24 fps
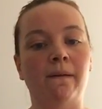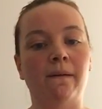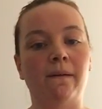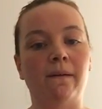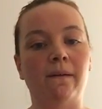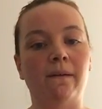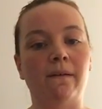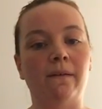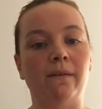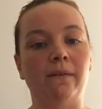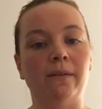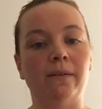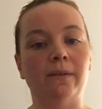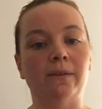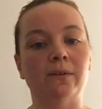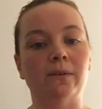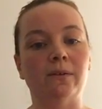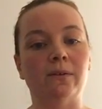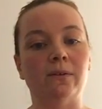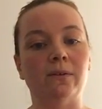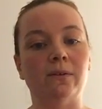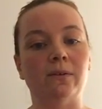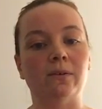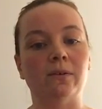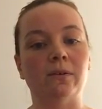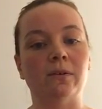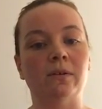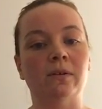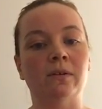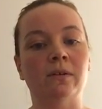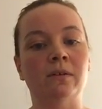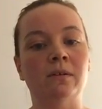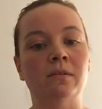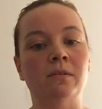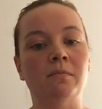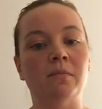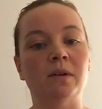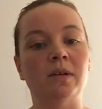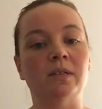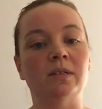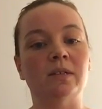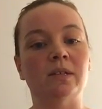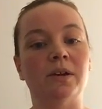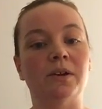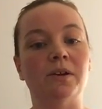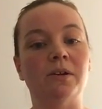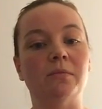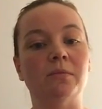onto my
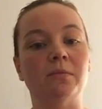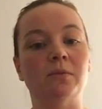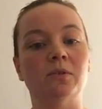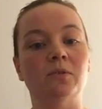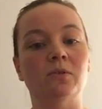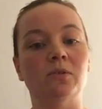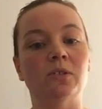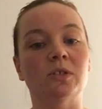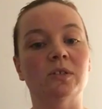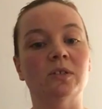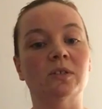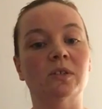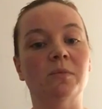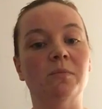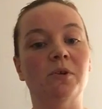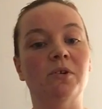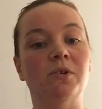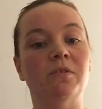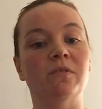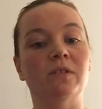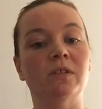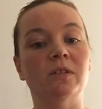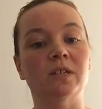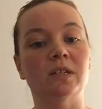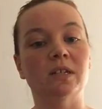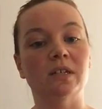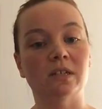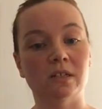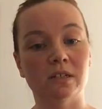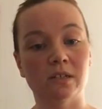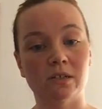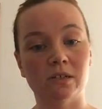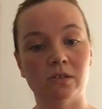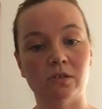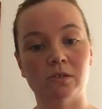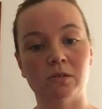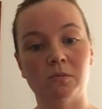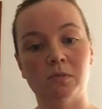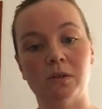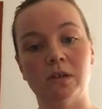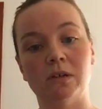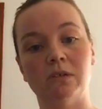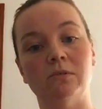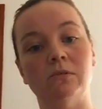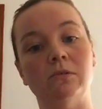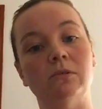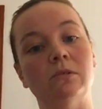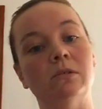sternum. So just come off the side of Deirdre
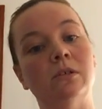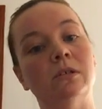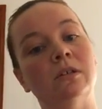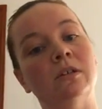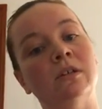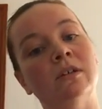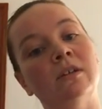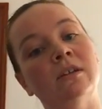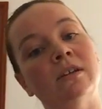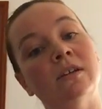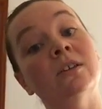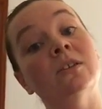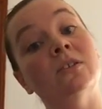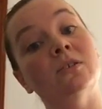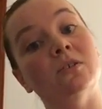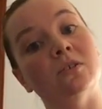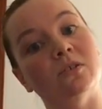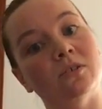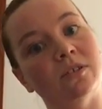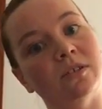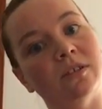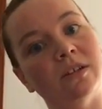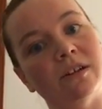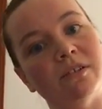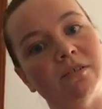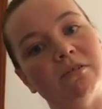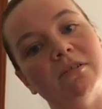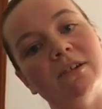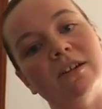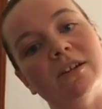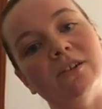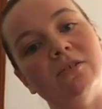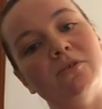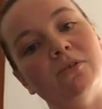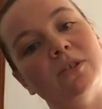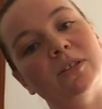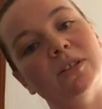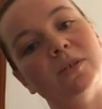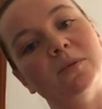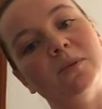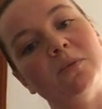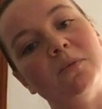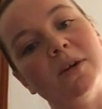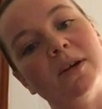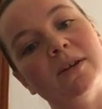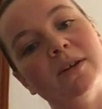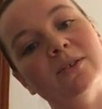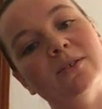Barlow, so your
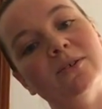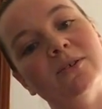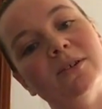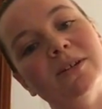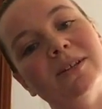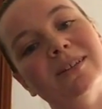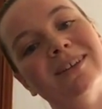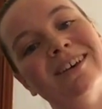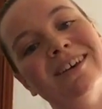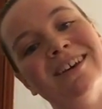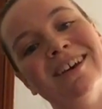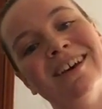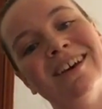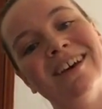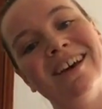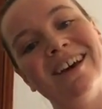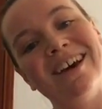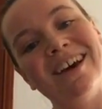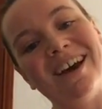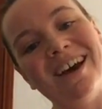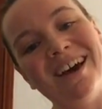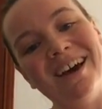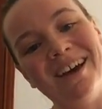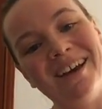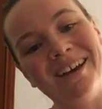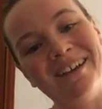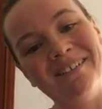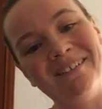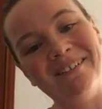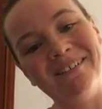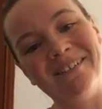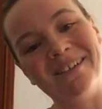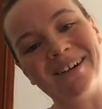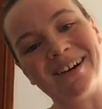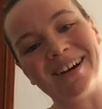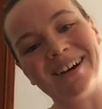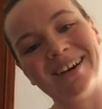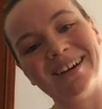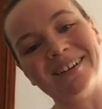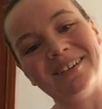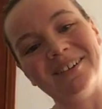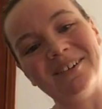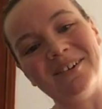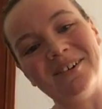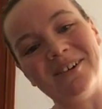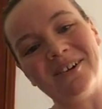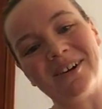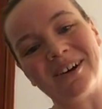sternocleidomastoid, and work
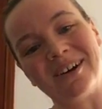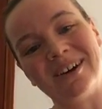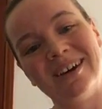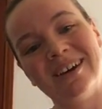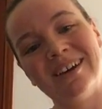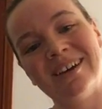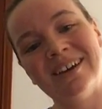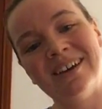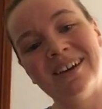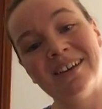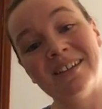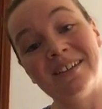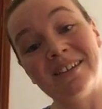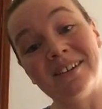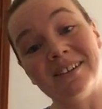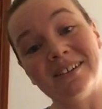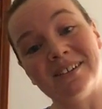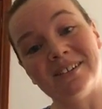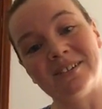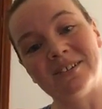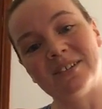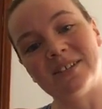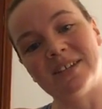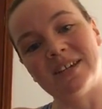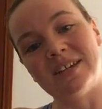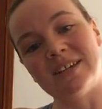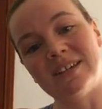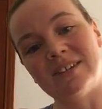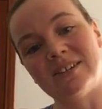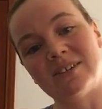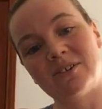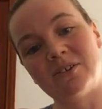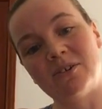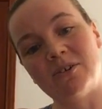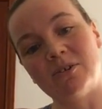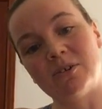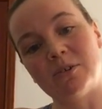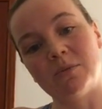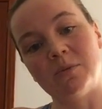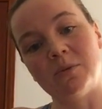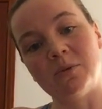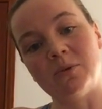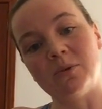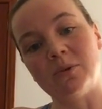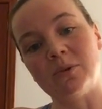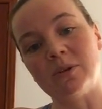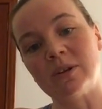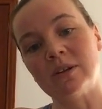along the underside of
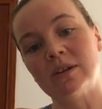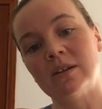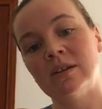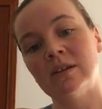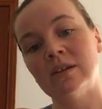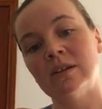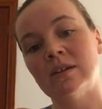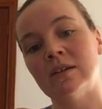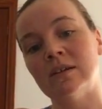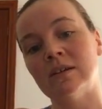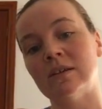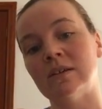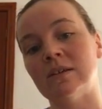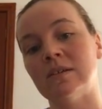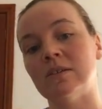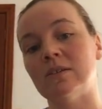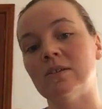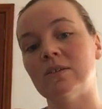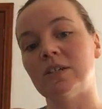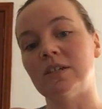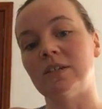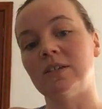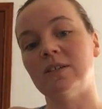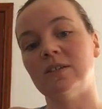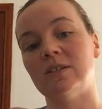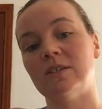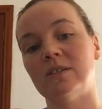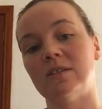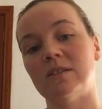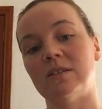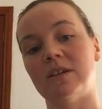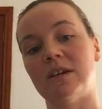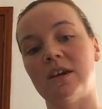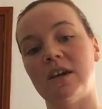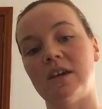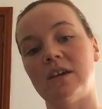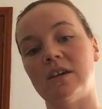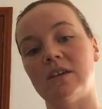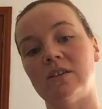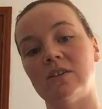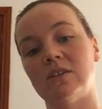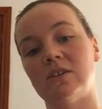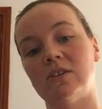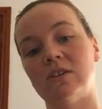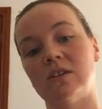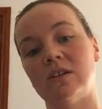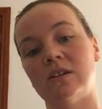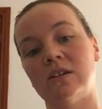collarbone just to the
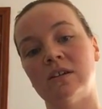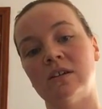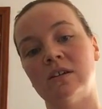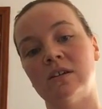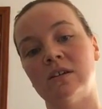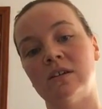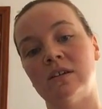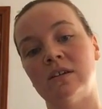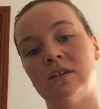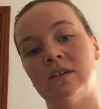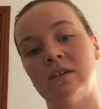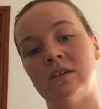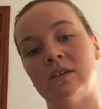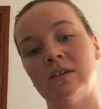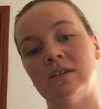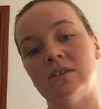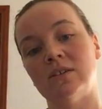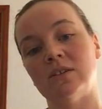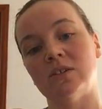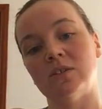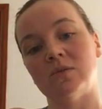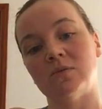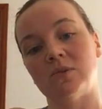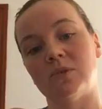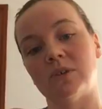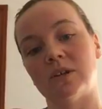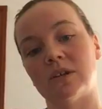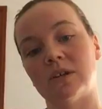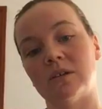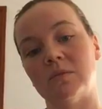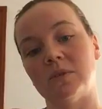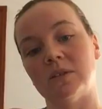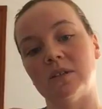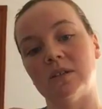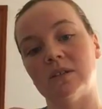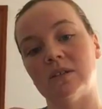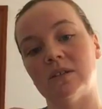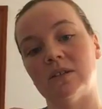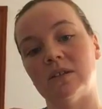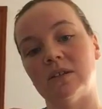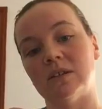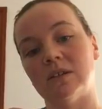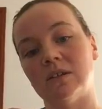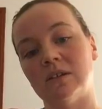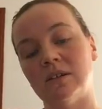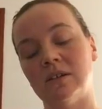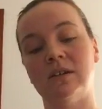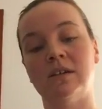edge, just where it comes into
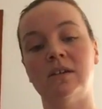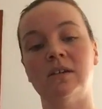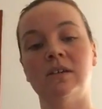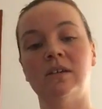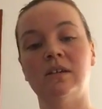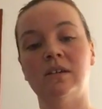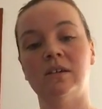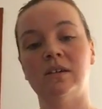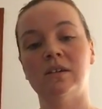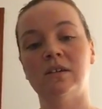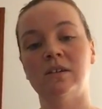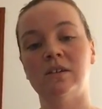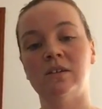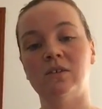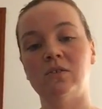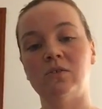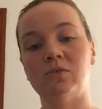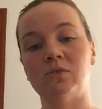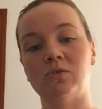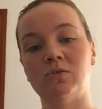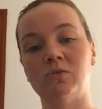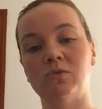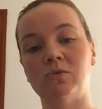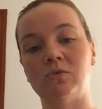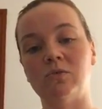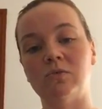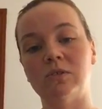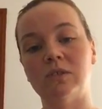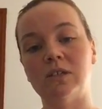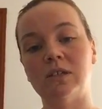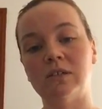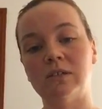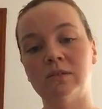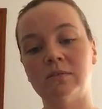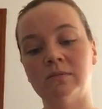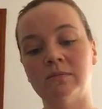your shoulder.